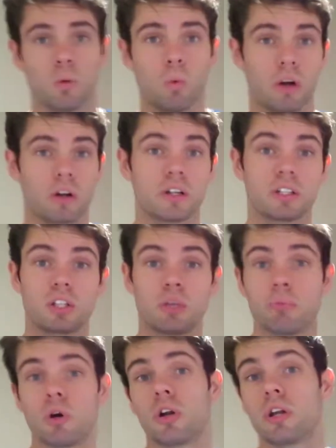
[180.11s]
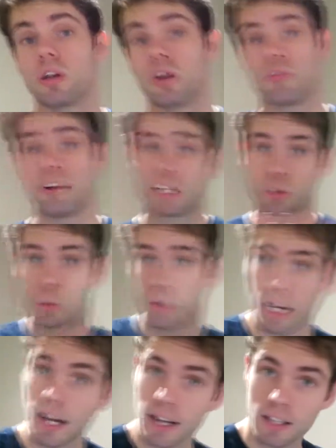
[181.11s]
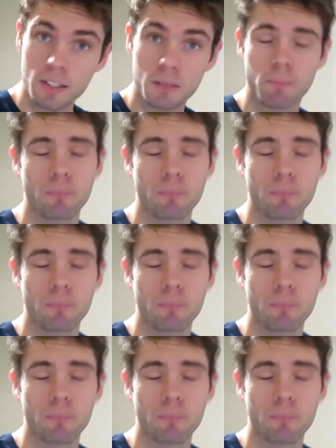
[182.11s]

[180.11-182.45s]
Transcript: Whereas the burning of natural gas